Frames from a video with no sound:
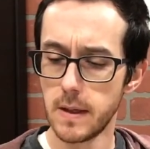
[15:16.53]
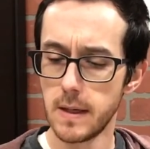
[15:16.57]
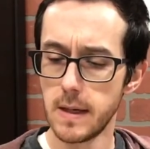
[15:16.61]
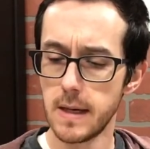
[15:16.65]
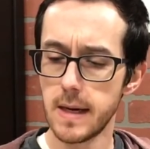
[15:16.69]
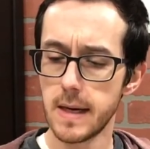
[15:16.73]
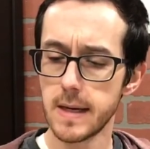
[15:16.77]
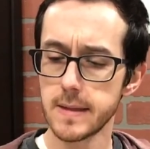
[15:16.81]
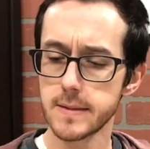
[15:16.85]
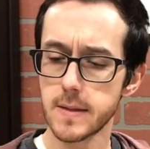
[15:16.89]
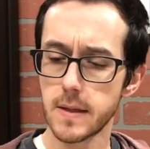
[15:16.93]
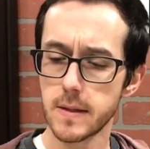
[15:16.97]

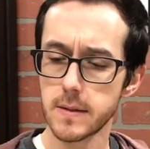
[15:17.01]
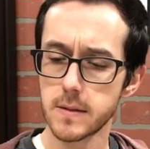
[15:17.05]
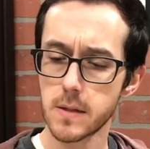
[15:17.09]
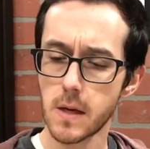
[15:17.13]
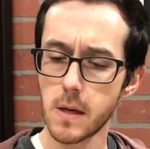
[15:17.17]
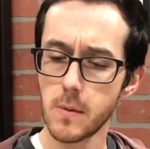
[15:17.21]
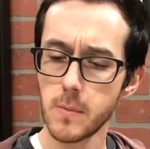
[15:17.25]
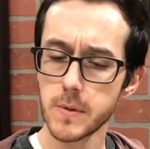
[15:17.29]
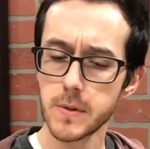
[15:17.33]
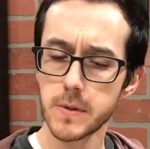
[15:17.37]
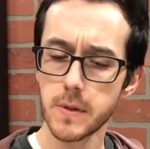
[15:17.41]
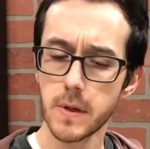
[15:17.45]
As the
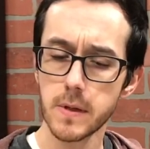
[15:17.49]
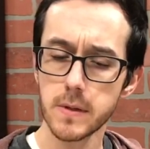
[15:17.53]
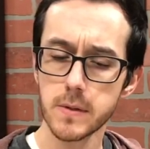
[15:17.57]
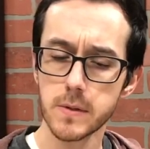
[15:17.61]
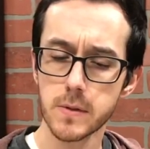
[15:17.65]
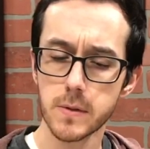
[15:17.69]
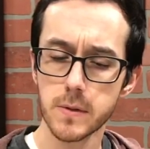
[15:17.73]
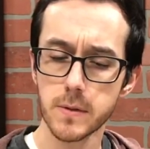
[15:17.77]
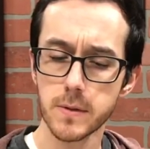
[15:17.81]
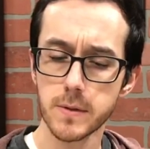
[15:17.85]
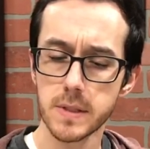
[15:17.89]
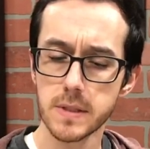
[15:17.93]
automaton
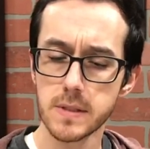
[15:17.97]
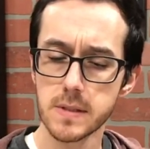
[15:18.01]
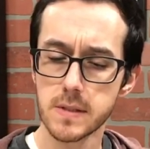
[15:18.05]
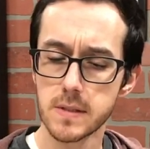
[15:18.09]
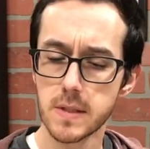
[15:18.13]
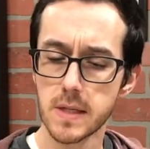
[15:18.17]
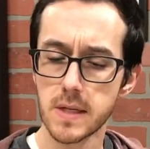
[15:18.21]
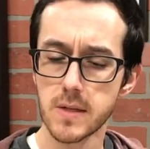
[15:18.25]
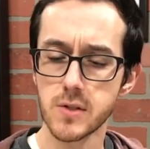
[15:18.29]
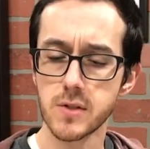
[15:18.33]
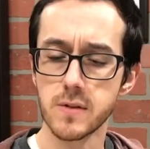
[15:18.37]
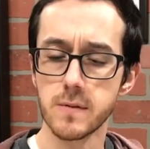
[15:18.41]
turned its
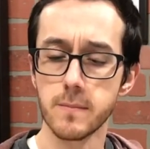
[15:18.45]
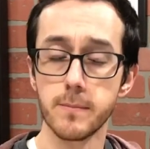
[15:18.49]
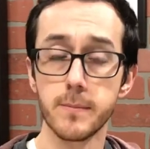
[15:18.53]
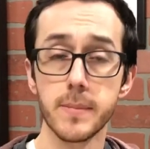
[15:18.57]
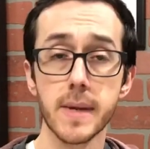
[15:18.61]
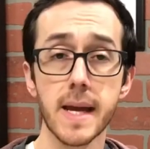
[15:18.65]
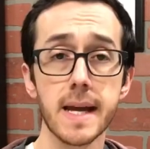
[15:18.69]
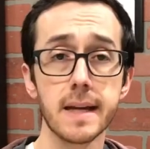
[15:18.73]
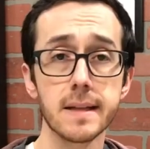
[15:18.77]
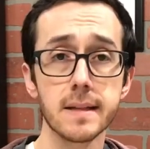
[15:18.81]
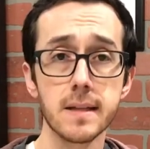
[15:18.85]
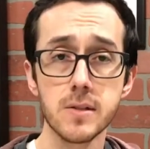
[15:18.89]
attention
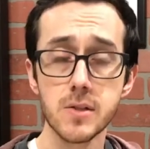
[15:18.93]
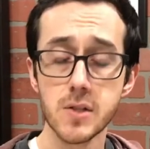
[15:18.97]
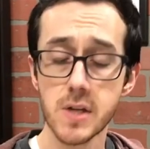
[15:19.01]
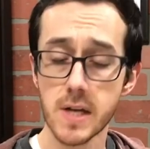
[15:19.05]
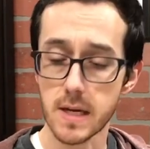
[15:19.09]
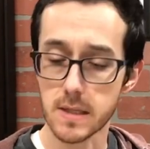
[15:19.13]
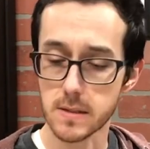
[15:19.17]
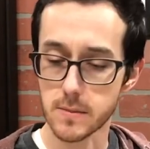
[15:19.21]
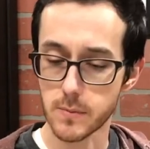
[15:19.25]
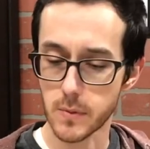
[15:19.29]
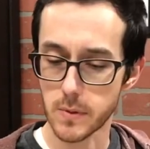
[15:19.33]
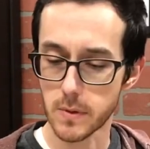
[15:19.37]
back to
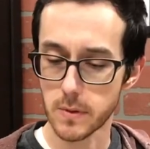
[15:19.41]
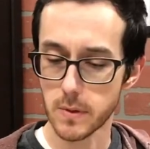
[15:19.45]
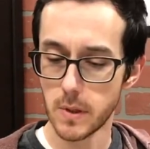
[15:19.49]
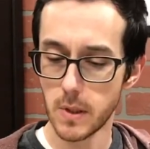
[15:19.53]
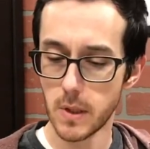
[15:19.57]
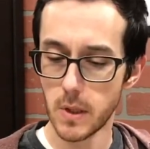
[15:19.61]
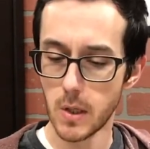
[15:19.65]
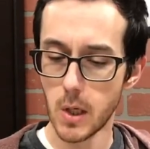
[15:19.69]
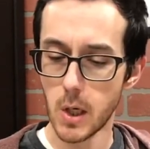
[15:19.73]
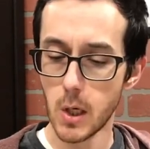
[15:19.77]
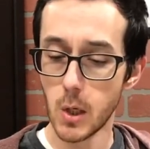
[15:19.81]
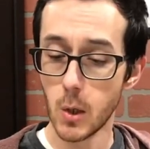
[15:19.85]
Jasper,
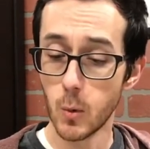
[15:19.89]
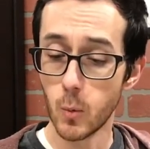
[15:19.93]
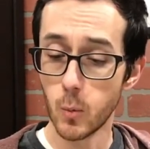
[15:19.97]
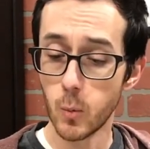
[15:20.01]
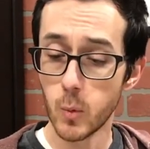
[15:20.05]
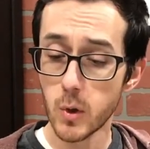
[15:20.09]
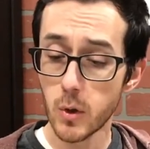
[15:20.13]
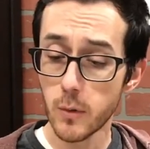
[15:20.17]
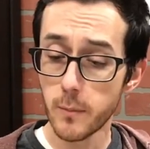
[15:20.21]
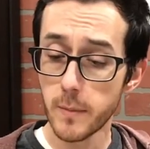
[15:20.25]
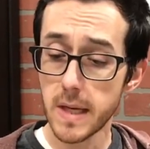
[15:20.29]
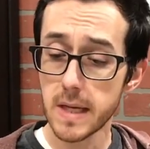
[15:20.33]

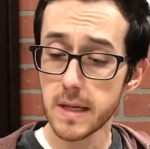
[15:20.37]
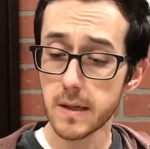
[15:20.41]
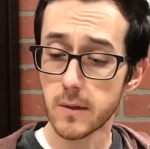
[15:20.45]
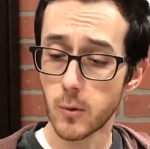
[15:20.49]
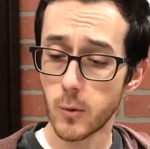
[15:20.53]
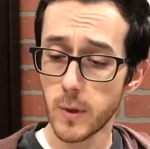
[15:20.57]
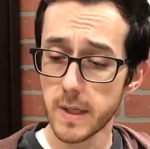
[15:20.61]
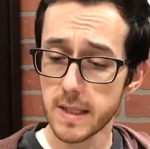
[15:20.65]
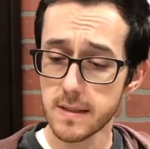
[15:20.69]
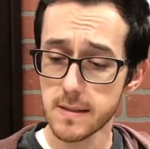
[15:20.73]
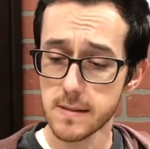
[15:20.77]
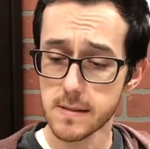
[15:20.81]
Will made a
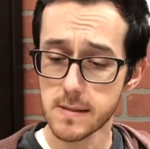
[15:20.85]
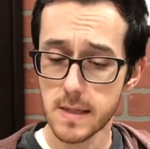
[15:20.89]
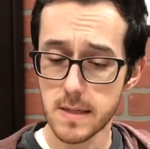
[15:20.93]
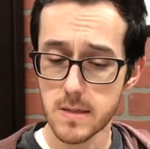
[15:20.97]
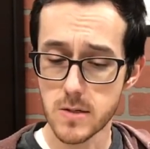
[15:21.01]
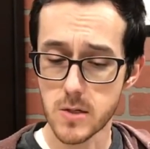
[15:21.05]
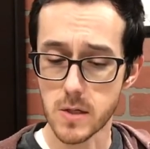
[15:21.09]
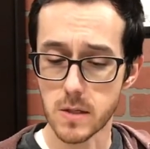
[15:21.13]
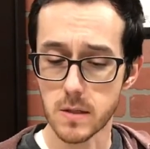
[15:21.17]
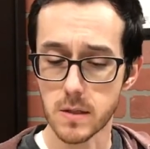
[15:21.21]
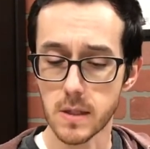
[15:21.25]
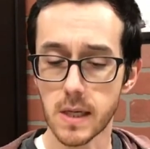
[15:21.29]
quick
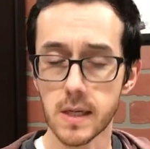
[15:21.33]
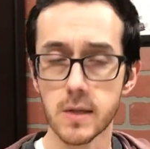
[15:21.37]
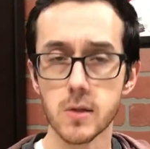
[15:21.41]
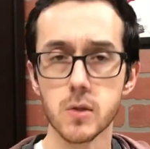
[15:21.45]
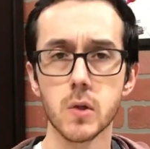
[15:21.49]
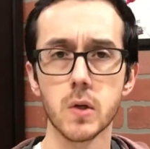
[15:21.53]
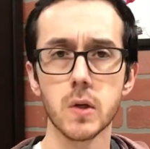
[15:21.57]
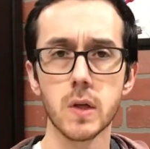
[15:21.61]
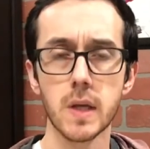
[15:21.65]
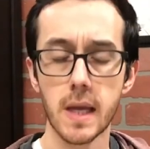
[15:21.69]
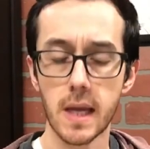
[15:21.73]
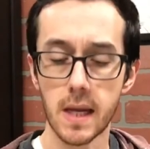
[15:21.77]
decision and
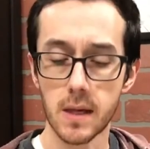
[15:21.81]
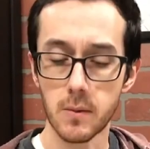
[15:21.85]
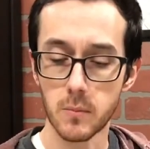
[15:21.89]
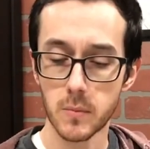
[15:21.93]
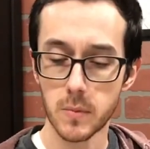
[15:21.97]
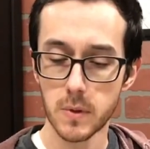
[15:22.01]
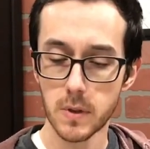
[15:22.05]
took aim.